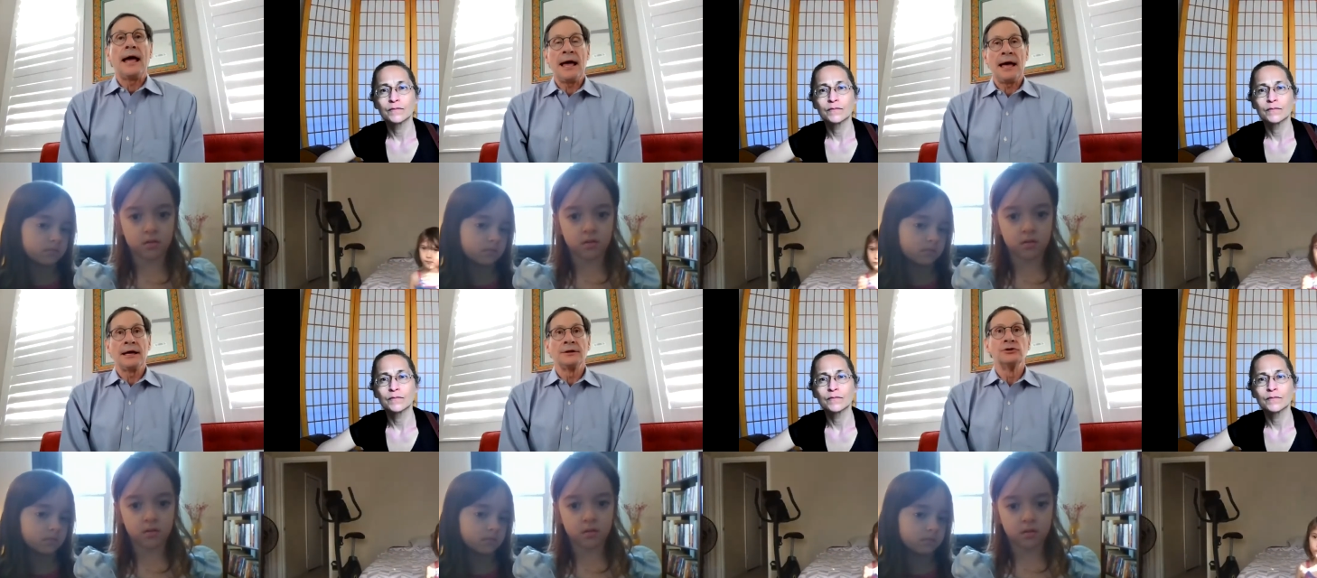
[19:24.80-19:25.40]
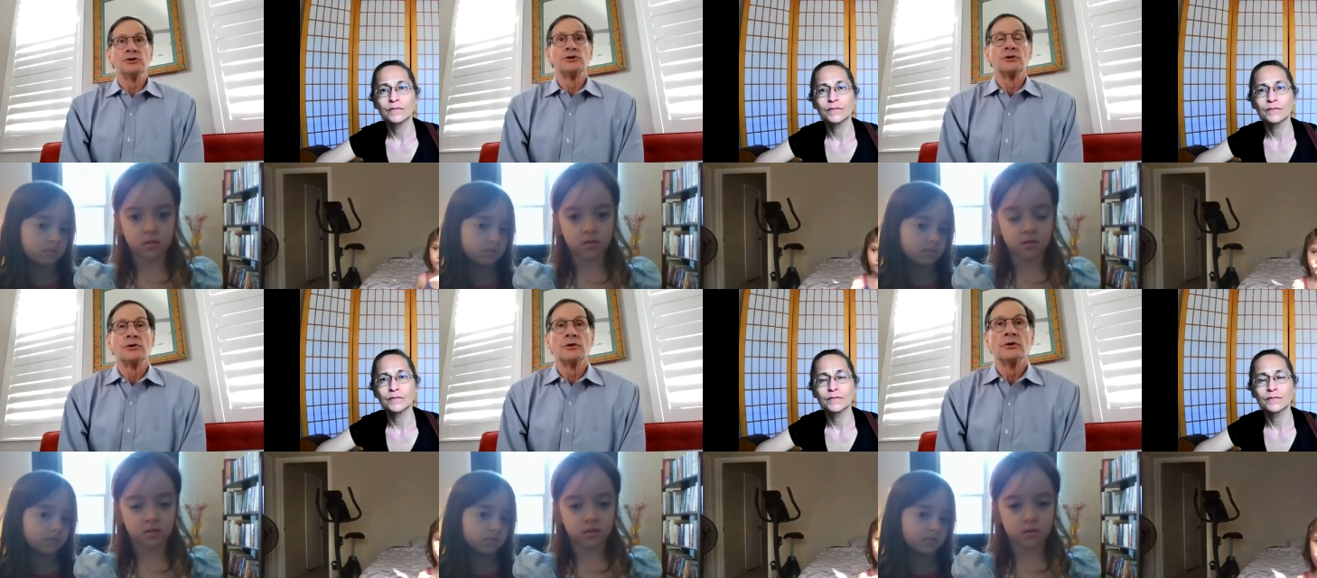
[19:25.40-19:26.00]
Speaker 1: And
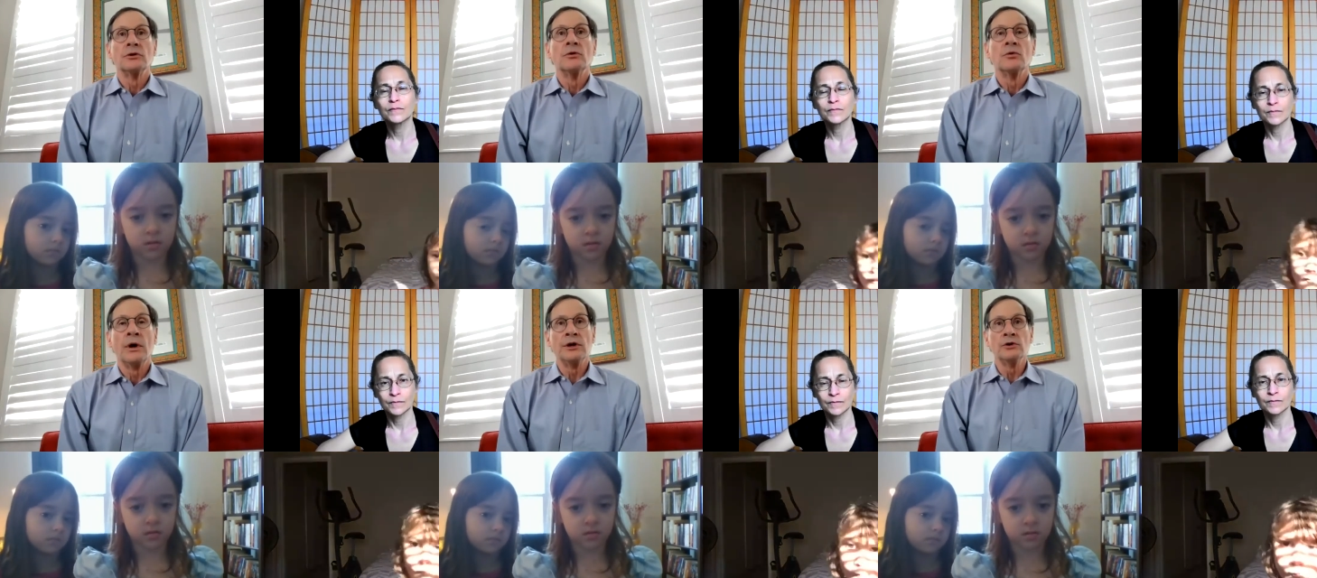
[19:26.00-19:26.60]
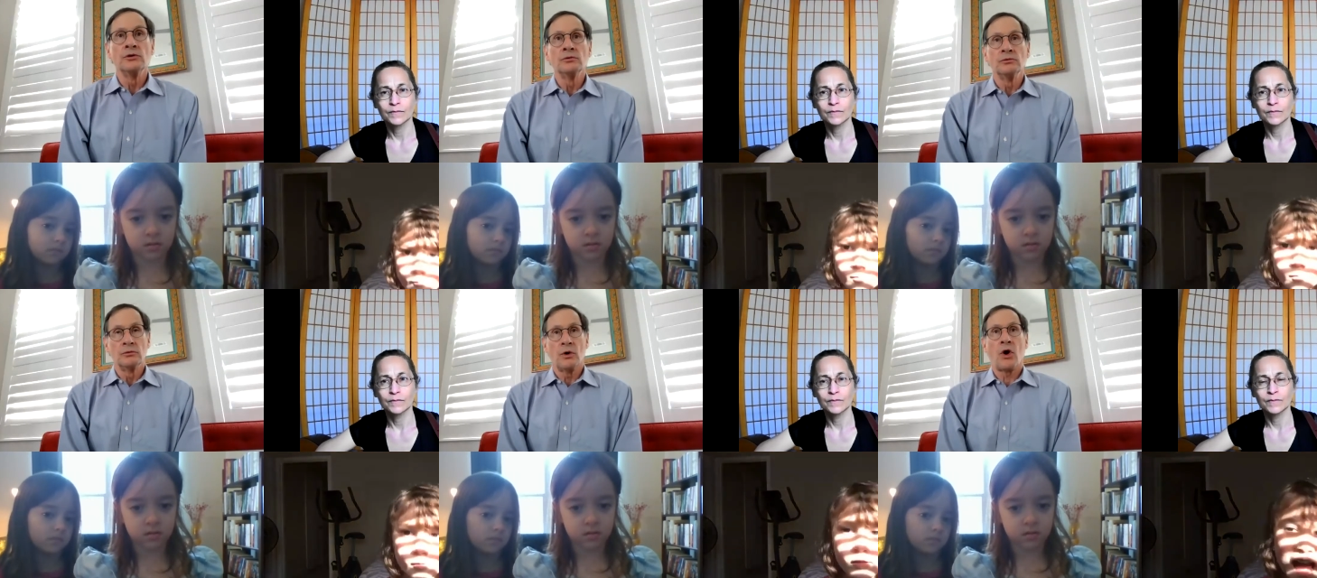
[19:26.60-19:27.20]
when you
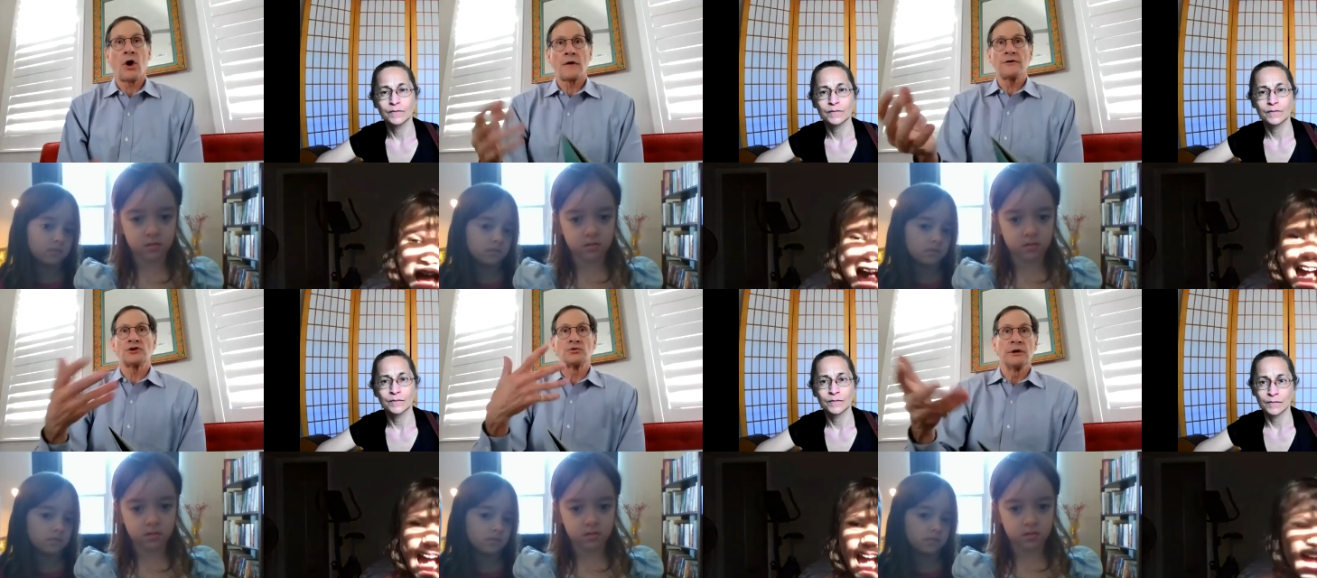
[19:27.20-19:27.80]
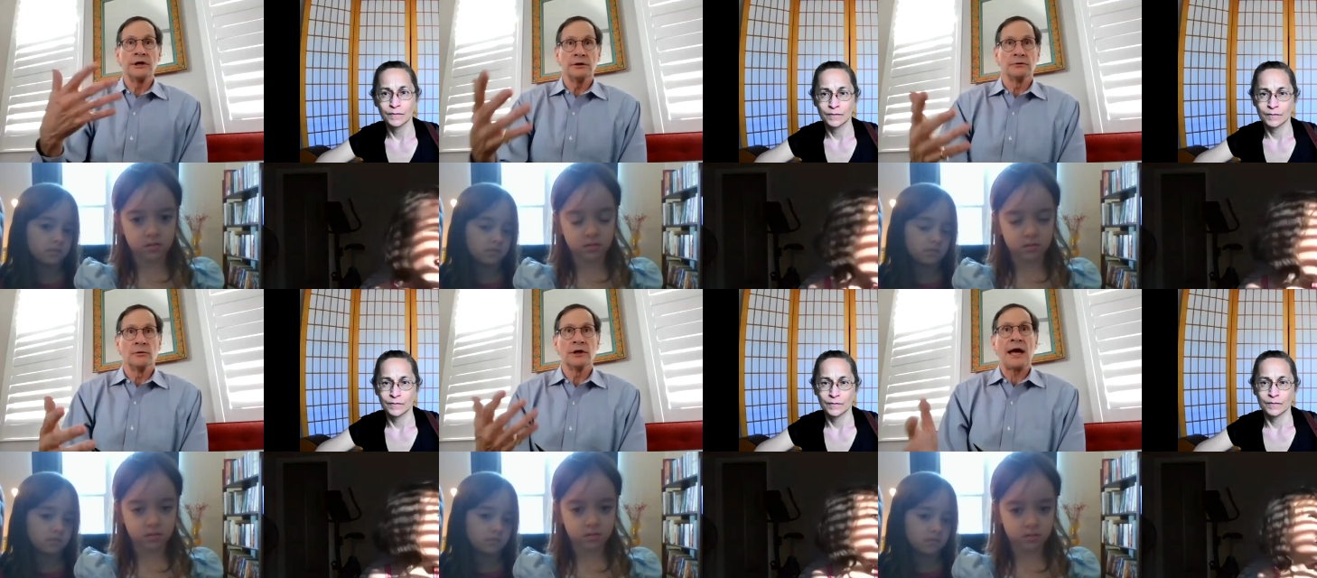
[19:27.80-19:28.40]
harvest wheat,
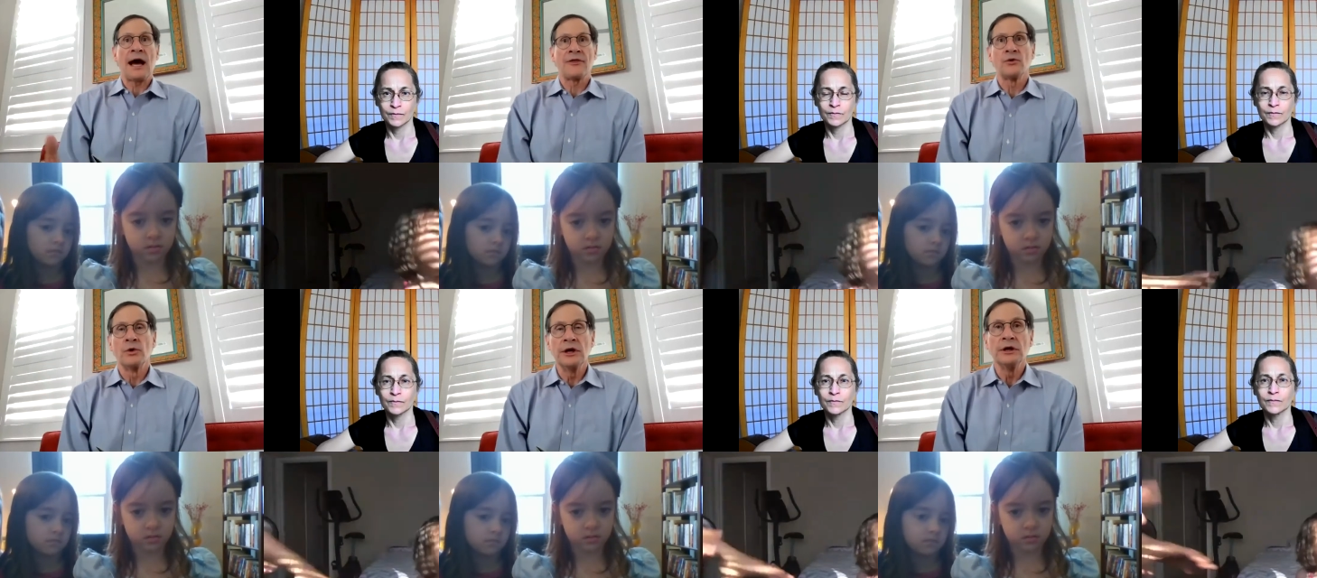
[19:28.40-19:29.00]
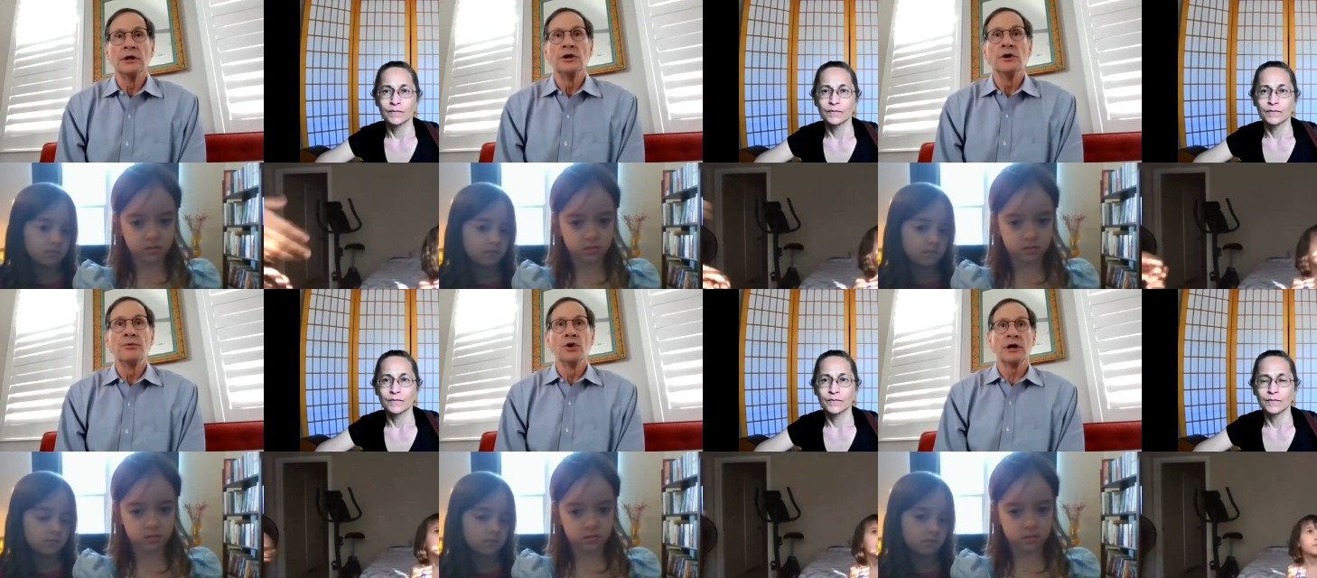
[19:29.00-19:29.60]
when you gather wheat,
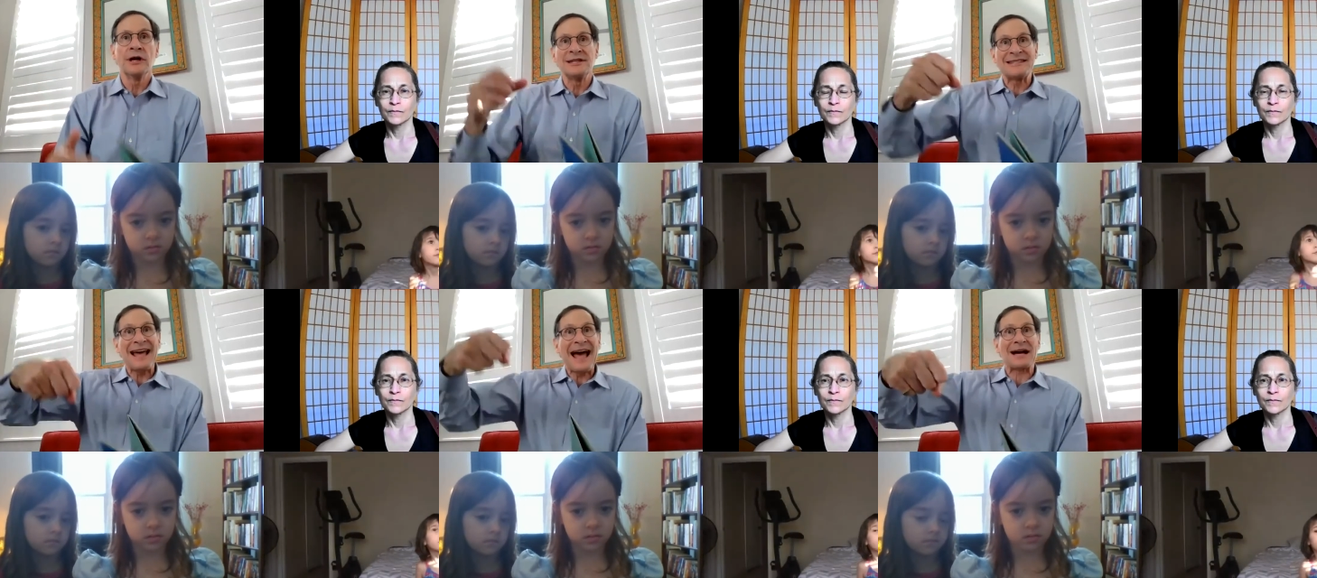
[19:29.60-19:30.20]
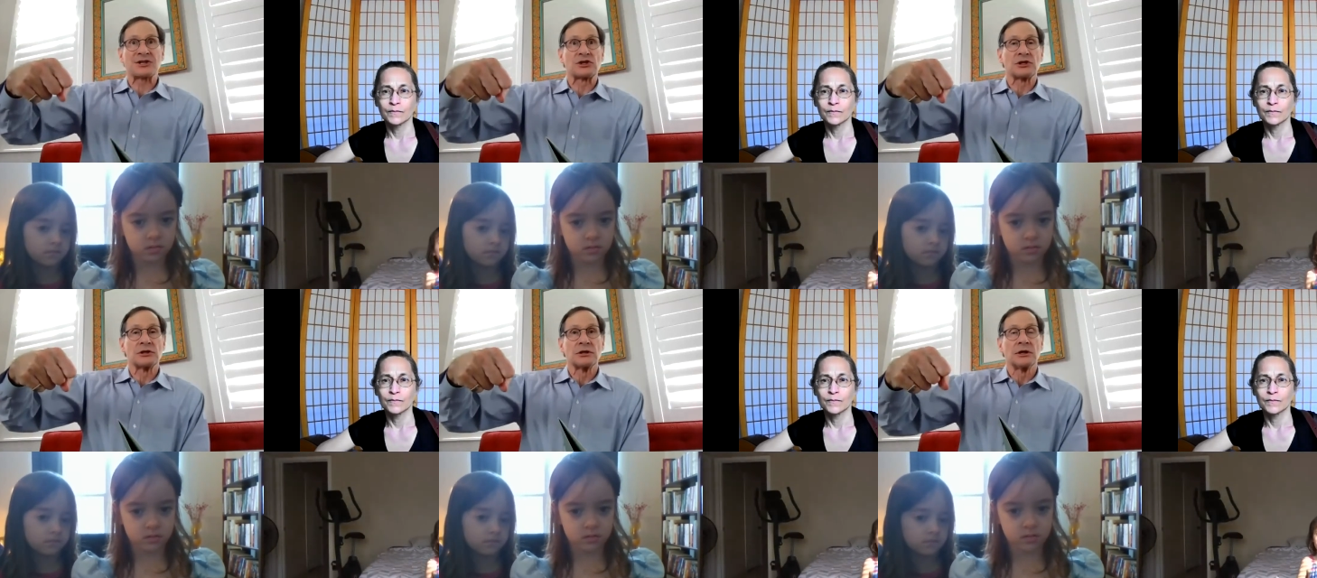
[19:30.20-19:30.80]
you put it in
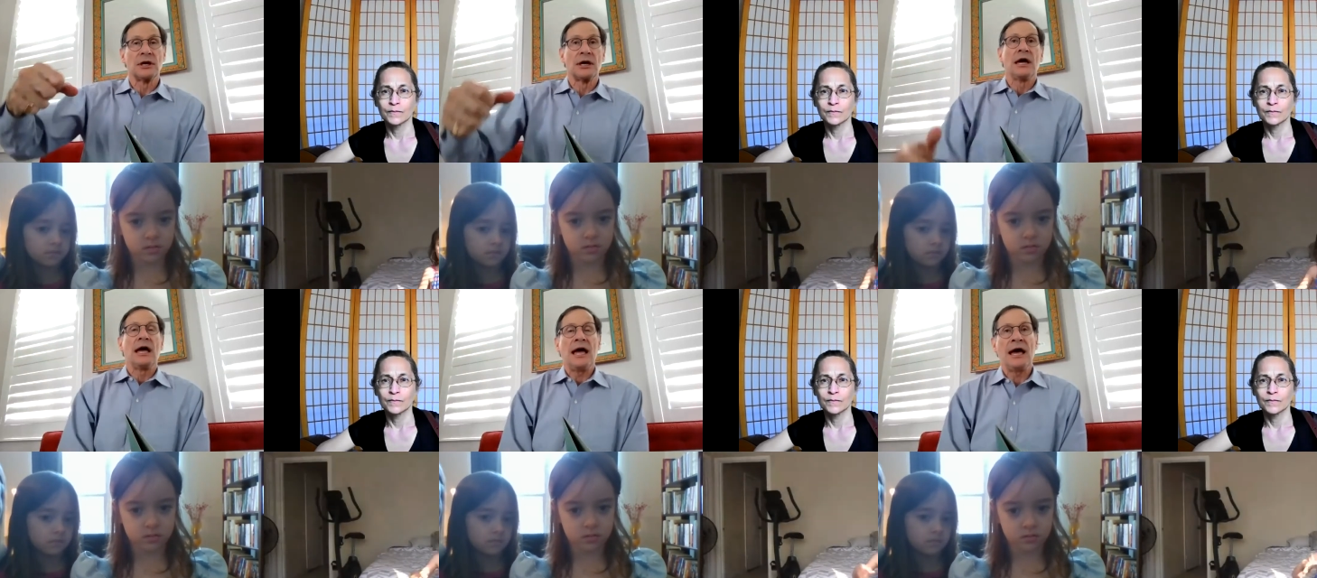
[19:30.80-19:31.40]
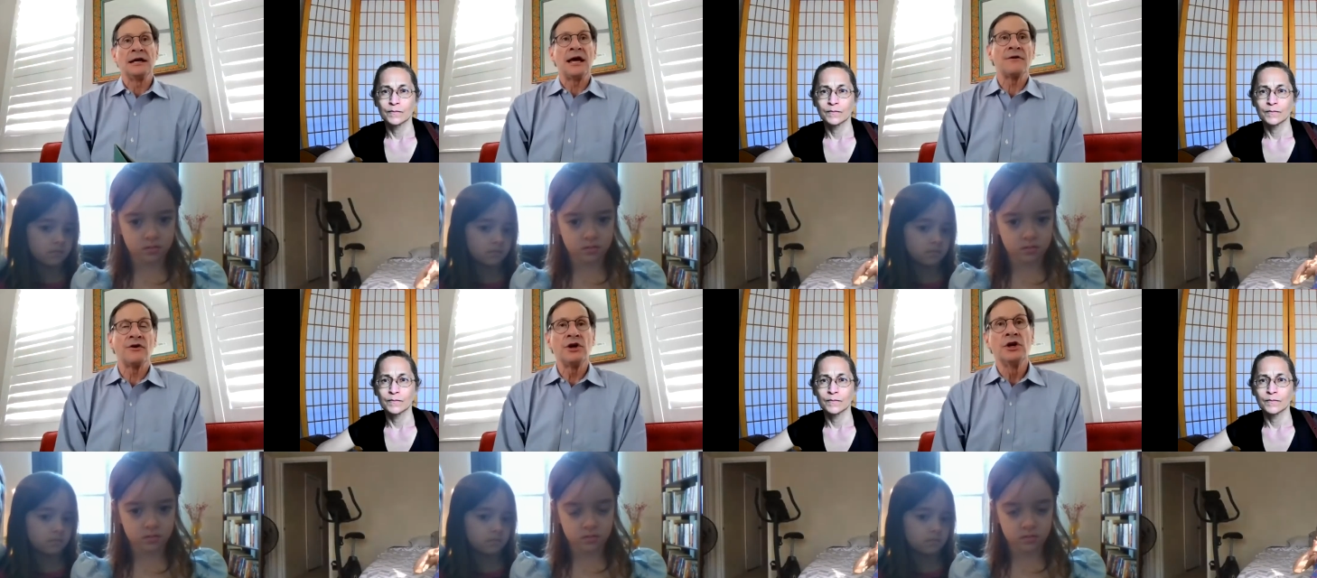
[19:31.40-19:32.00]
sacks. And
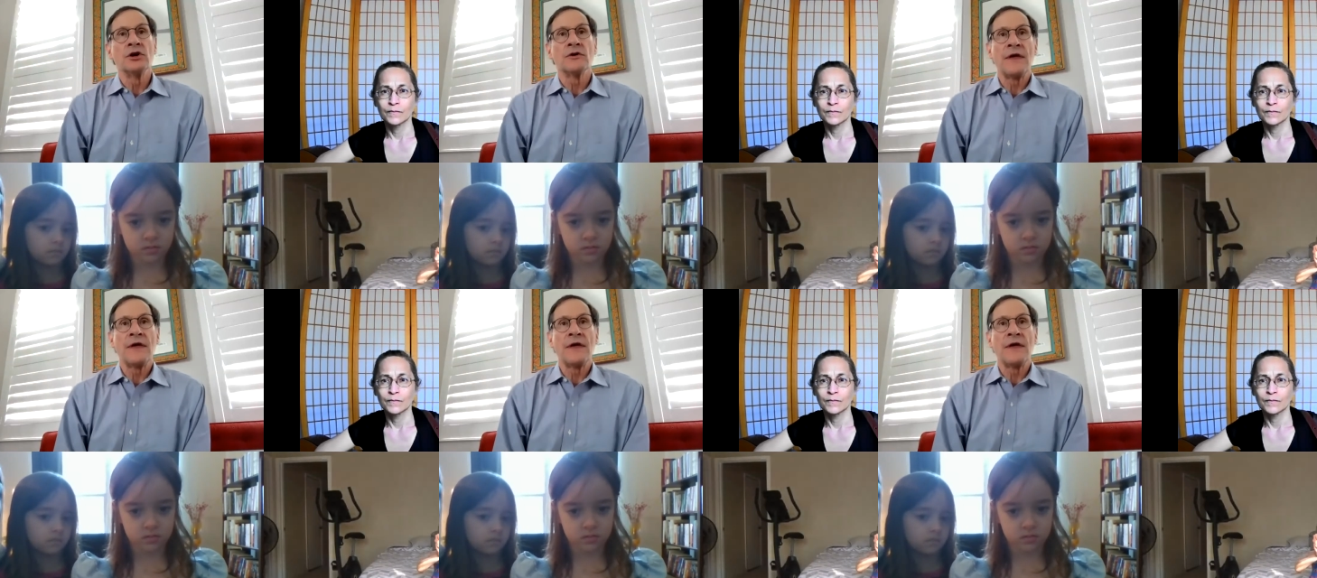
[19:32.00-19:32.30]
every year